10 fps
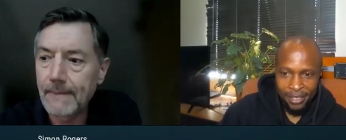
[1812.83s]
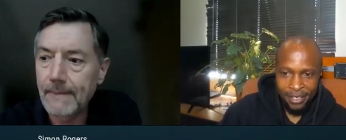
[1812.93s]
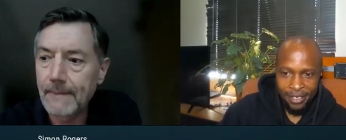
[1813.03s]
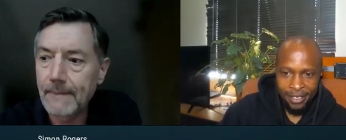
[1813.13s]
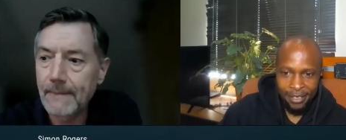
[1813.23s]

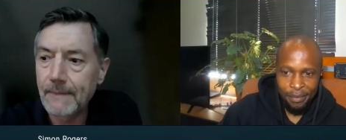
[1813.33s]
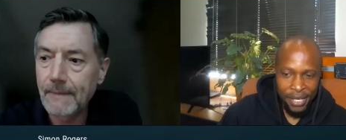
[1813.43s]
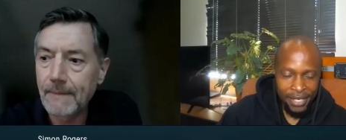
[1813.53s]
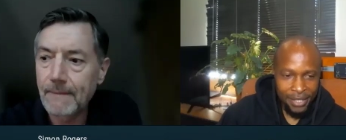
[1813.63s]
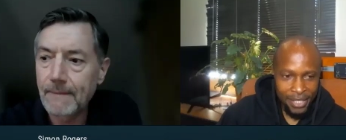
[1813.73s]
Speaker 1: the, the, the
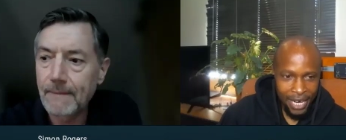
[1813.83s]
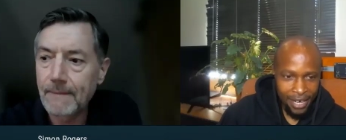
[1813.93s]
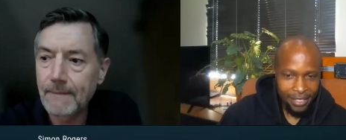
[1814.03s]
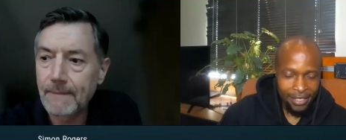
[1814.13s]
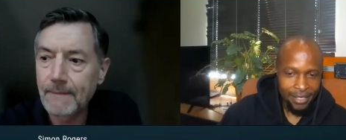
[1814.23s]
biggest
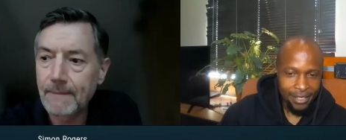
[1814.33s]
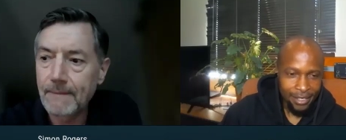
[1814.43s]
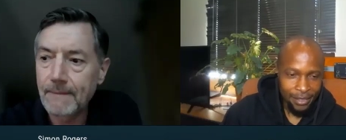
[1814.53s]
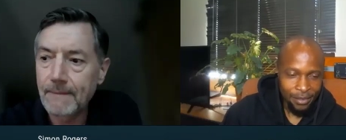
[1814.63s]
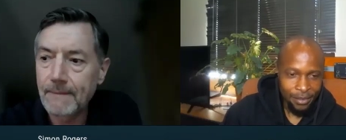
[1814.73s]

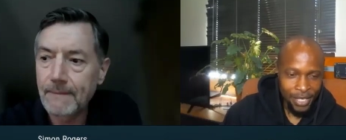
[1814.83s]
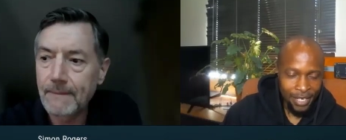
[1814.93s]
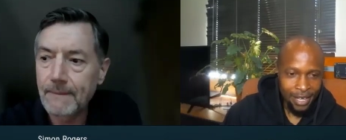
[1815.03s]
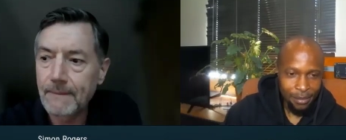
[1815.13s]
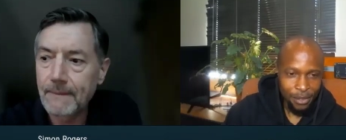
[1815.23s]
challenges when
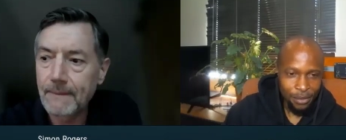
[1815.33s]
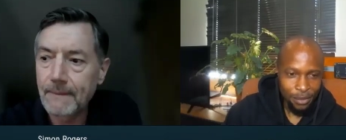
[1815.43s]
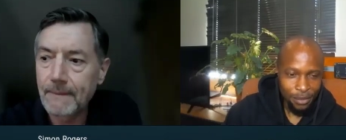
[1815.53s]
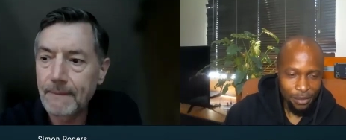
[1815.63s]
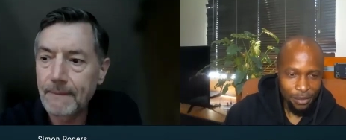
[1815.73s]
it comes
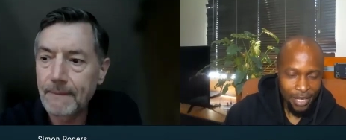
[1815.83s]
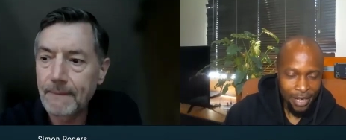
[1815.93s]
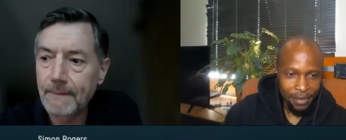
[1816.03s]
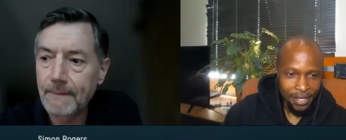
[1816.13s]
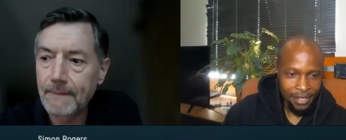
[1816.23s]
to, to the
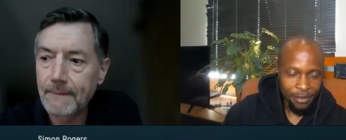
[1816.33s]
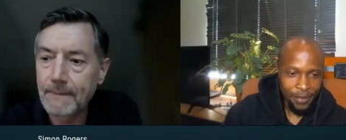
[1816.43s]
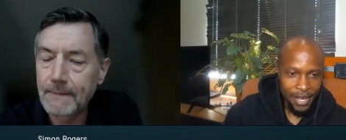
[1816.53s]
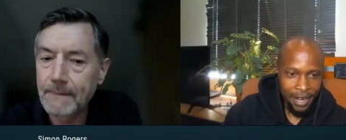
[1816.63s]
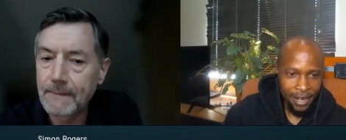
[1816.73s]
application
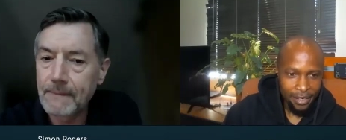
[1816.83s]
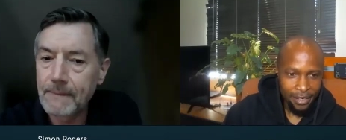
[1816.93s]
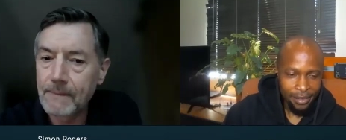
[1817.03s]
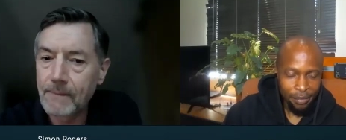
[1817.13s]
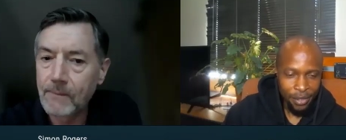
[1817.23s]
of AI
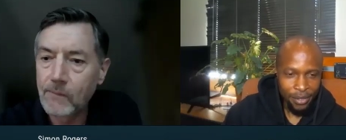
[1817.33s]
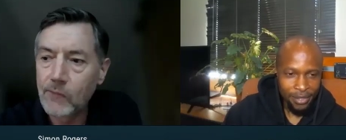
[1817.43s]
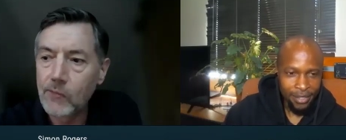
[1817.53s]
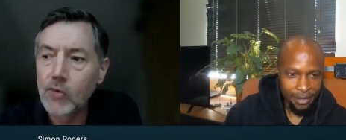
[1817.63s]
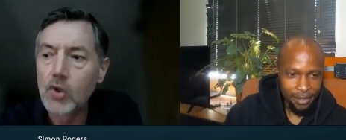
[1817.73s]
in the
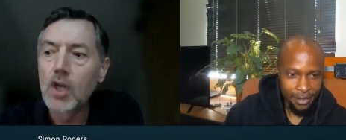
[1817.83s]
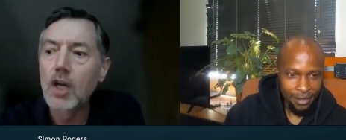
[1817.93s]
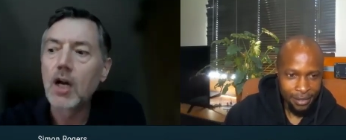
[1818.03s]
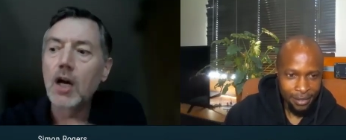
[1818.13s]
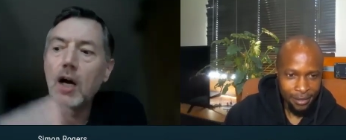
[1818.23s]
process
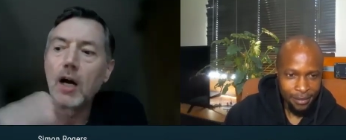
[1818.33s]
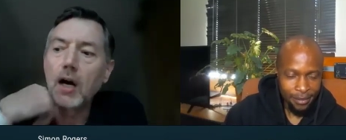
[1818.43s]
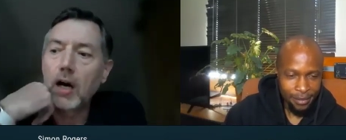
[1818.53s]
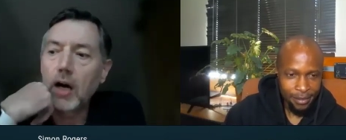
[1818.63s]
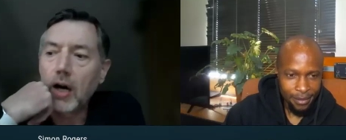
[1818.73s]
industry?
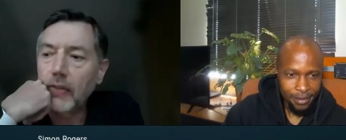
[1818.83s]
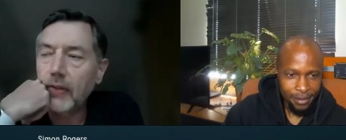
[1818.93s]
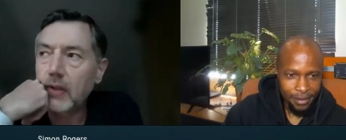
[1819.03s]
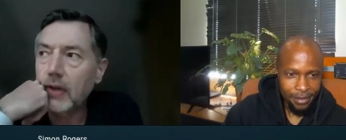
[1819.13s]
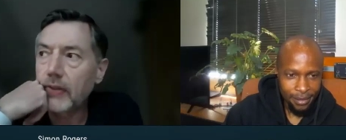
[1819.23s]
Speaker 2: I
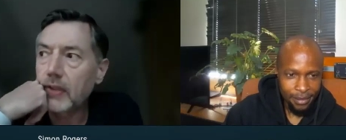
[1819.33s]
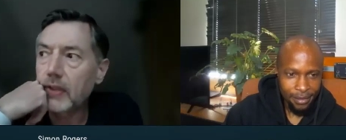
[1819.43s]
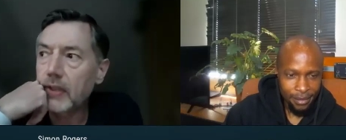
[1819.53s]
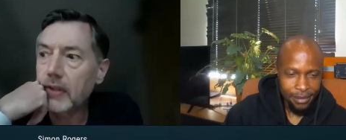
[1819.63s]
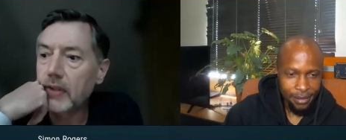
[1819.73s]
think I think
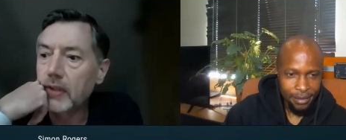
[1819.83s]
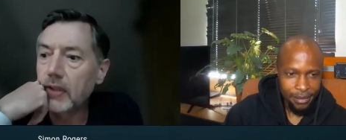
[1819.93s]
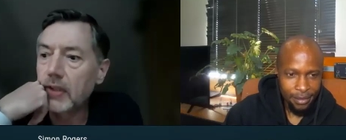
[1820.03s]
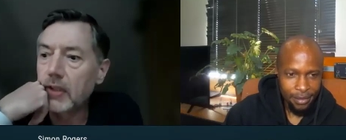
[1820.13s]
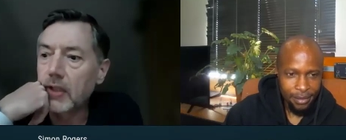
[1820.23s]
that
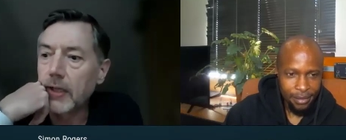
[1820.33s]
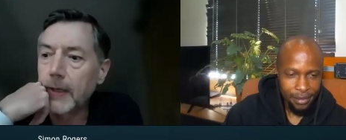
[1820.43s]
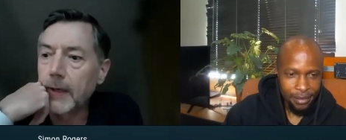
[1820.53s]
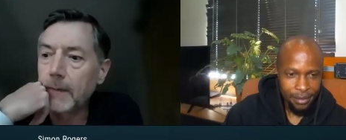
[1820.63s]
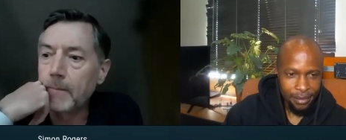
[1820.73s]
the
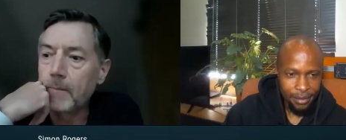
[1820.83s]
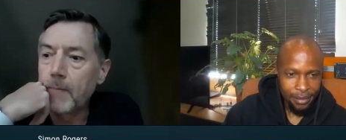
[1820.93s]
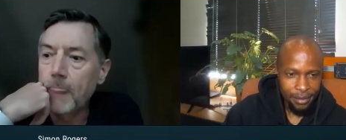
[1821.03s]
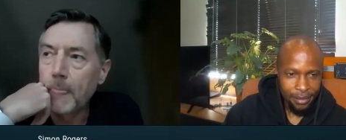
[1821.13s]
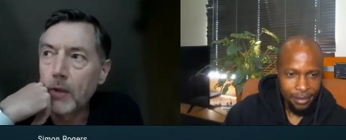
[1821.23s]
um,
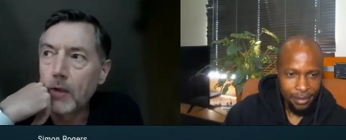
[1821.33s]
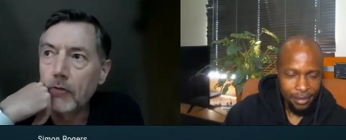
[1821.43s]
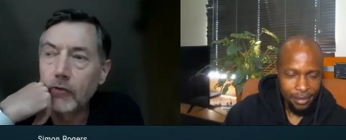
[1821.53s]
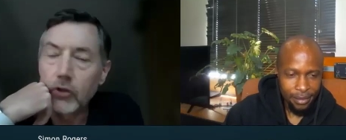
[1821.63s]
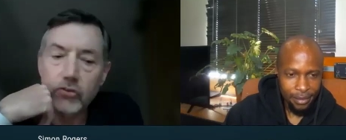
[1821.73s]

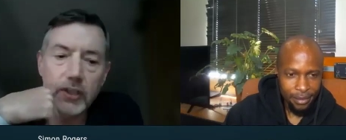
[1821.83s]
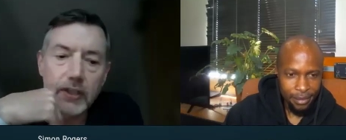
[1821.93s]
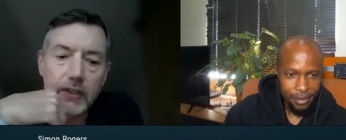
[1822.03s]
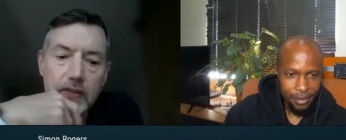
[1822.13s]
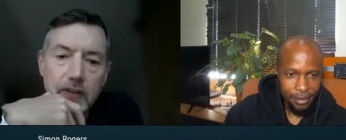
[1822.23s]
first
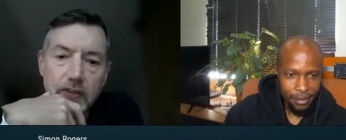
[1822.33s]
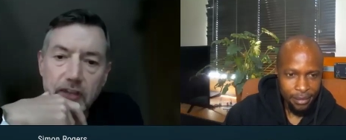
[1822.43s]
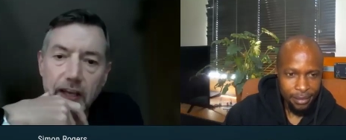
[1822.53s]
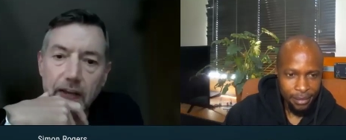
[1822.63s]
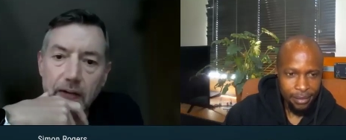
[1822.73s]
thing is the
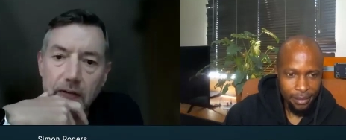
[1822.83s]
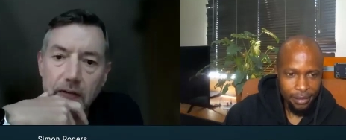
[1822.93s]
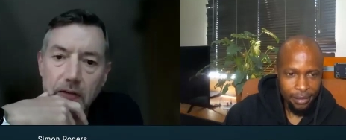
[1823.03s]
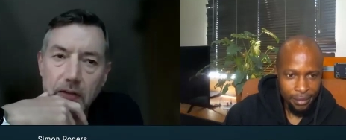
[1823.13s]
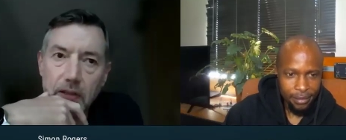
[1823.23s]
scale
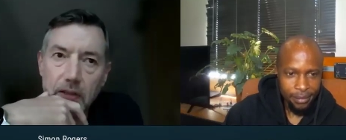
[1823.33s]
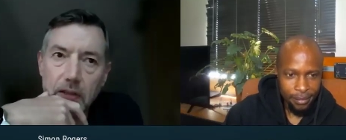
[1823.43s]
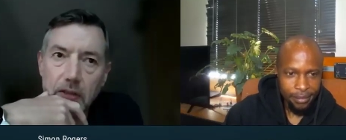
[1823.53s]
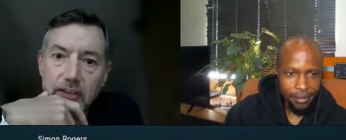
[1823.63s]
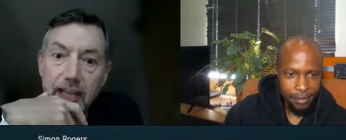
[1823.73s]
the
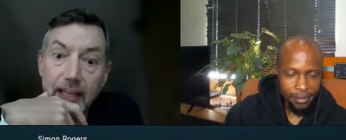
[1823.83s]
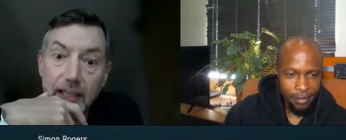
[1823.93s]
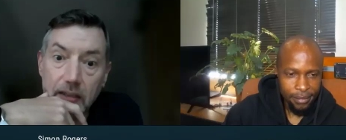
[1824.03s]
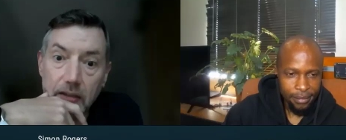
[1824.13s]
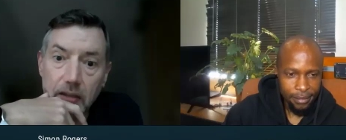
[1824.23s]

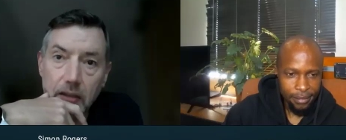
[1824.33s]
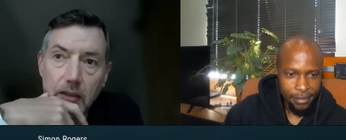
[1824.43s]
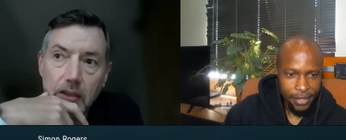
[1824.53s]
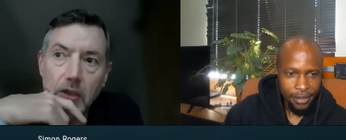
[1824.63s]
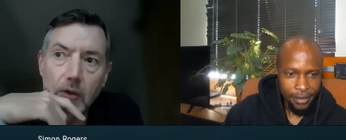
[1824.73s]
scaling. You yeah.